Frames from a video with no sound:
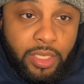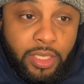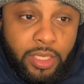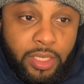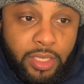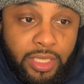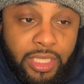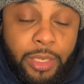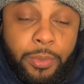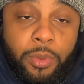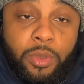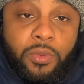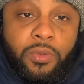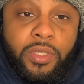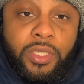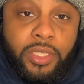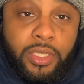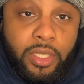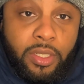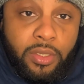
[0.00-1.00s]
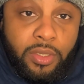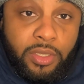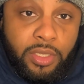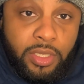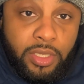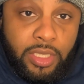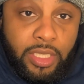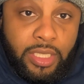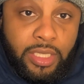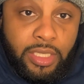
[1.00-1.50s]
deeper research
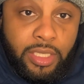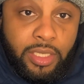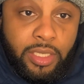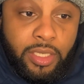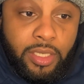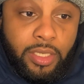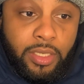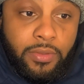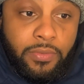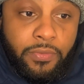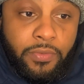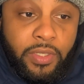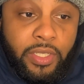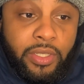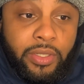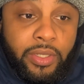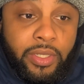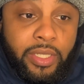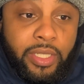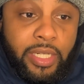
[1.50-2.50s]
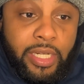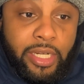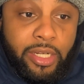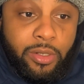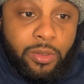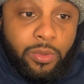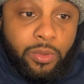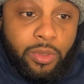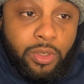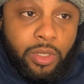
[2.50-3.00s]
into figuring
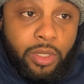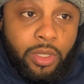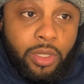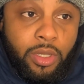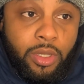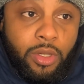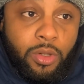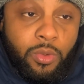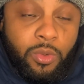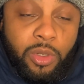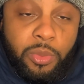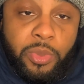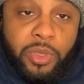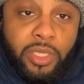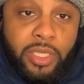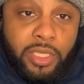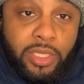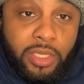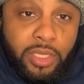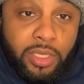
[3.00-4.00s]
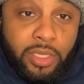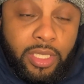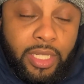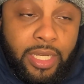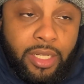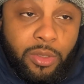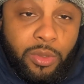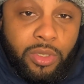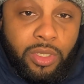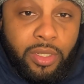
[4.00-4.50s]
out what position
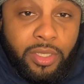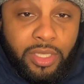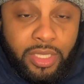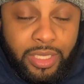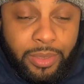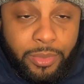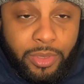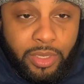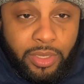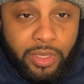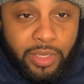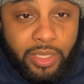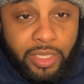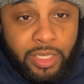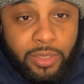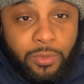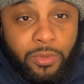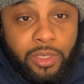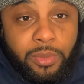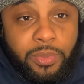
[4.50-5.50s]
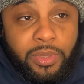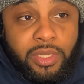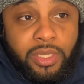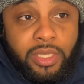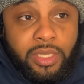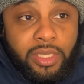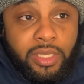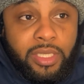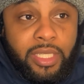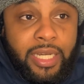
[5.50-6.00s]
titles are similar and what
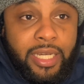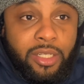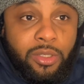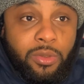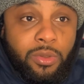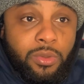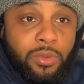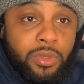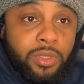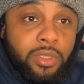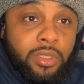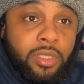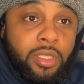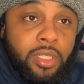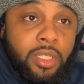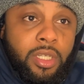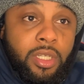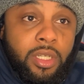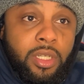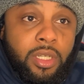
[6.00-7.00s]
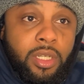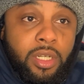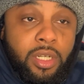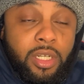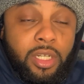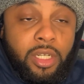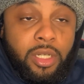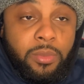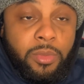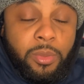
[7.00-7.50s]
position titles
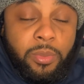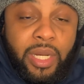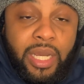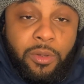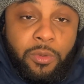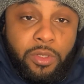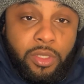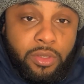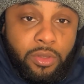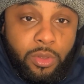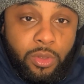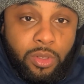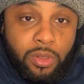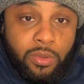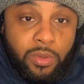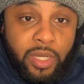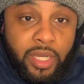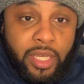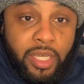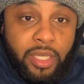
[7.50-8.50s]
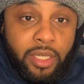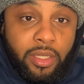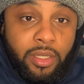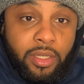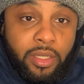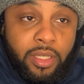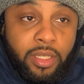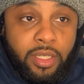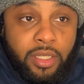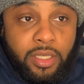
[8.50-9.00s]
you might want to throw away,
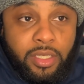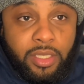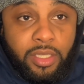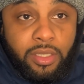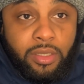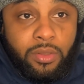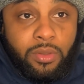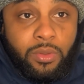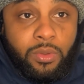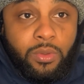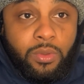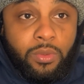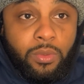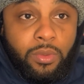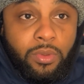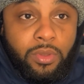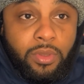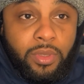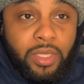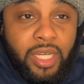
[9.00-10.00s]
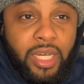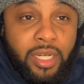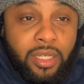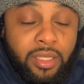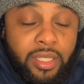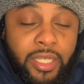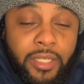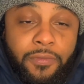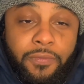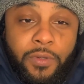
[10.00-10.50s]
to kind of
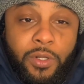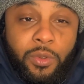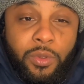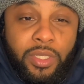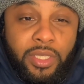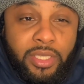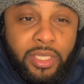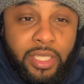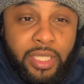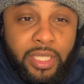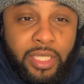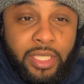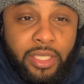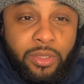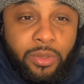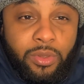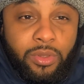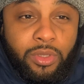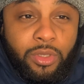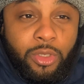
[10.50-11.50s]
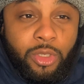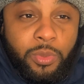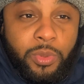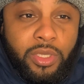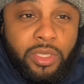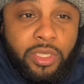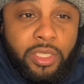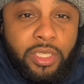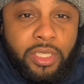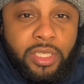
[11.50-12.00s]
like focus in on those
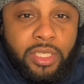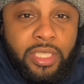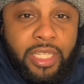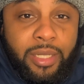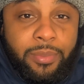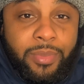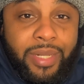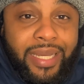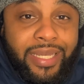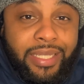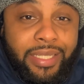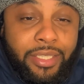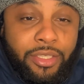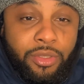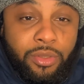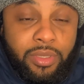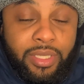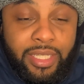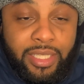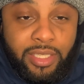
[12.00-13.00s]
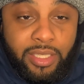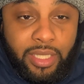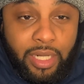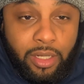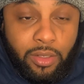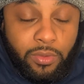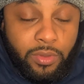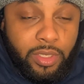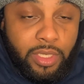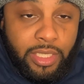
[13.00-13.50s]
positions that might get you that
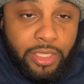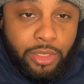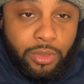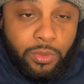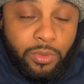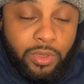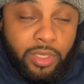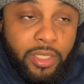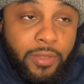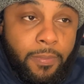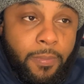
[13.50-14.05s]
salary that you want.